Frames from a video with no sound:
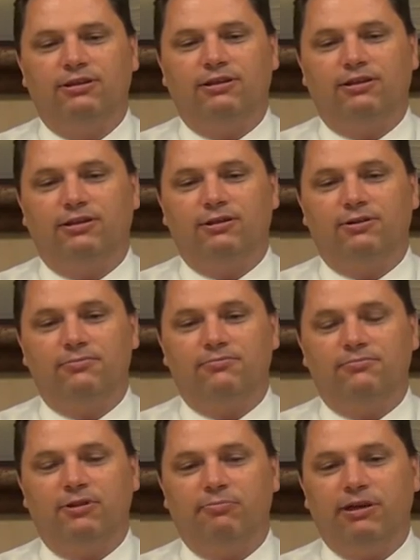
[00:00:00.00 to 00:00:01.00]

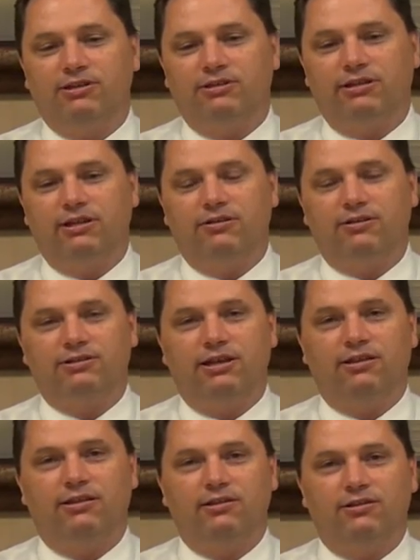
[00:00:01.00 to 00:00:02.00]
a patient care
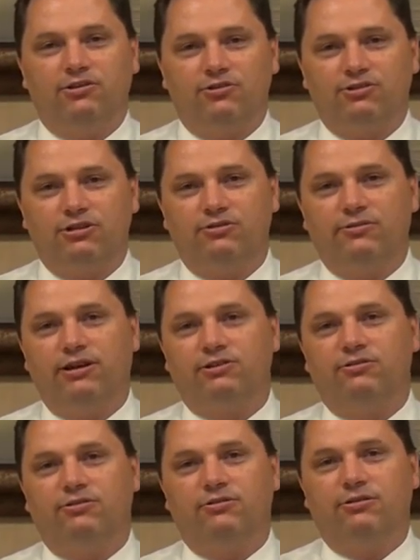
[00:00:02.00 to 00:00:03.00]
exec and the nursing
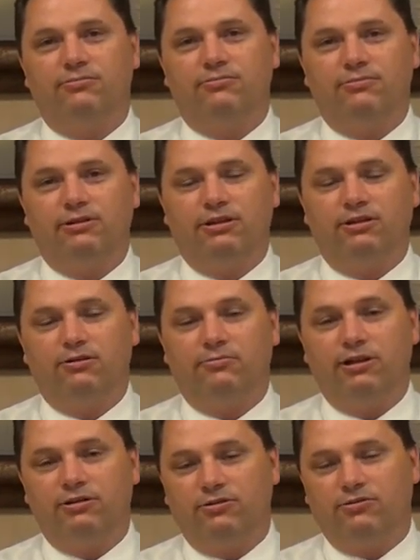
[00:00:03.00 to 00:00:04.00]
director and our
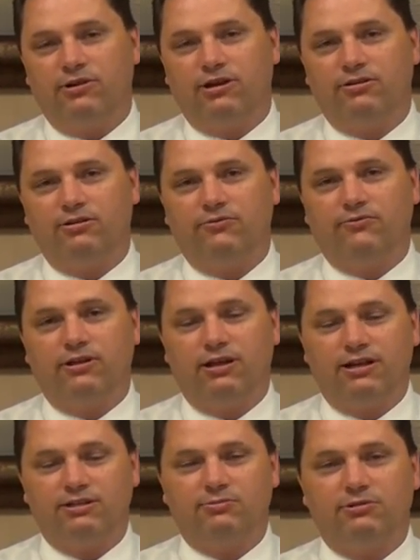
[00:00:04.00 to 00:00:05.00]
medical director for the
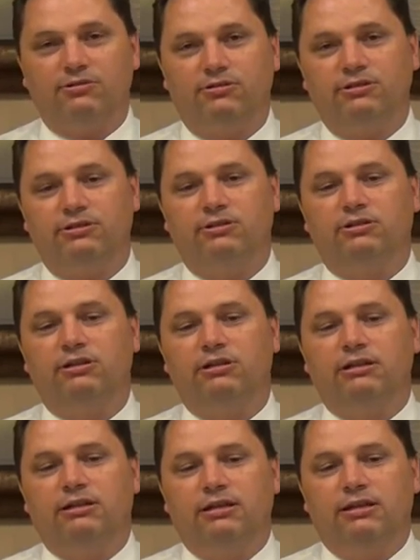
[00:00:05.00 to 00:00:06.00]
hospital
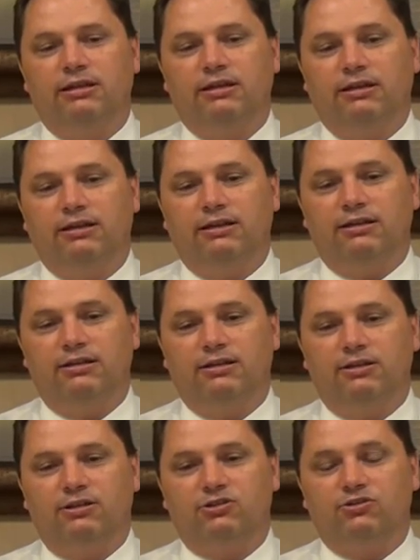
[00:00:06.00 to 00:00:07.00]

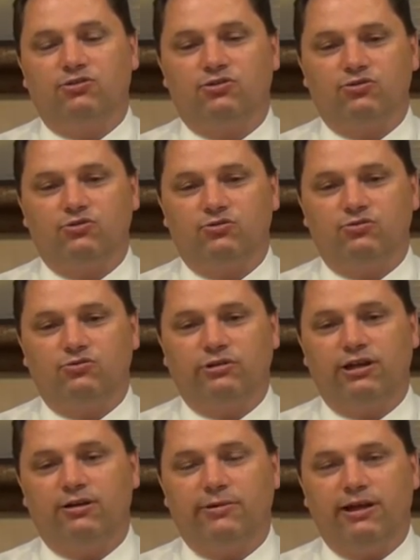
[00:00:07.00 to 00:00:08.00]
and the social
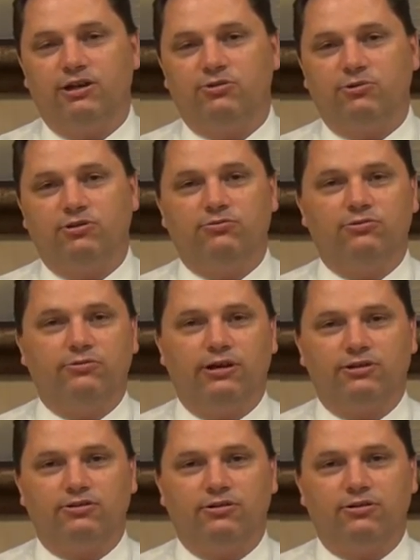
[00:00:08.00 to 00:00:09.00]
care management
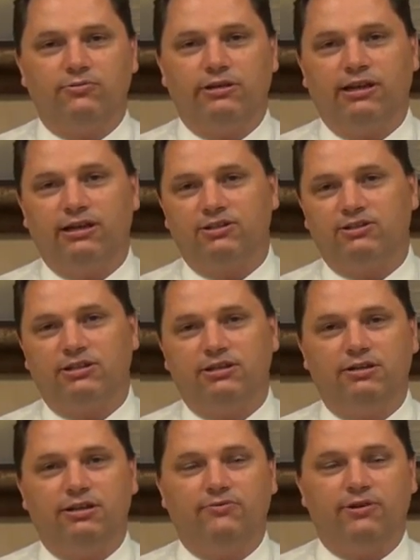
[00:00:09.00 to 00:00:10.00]
director, and we kind of
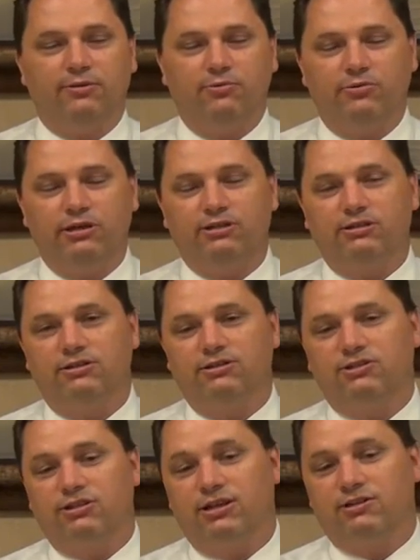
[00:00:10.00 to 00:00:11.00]
sit every couple of weeks and
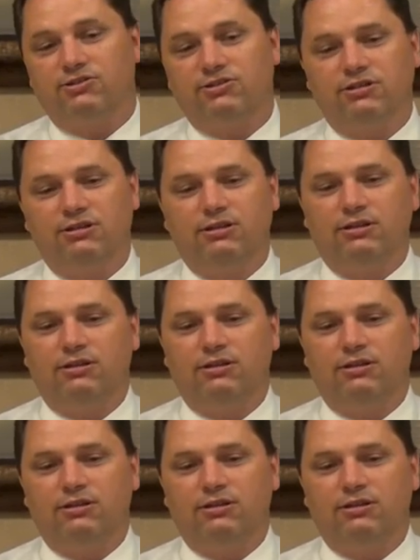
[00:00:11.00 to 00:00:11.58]
discuss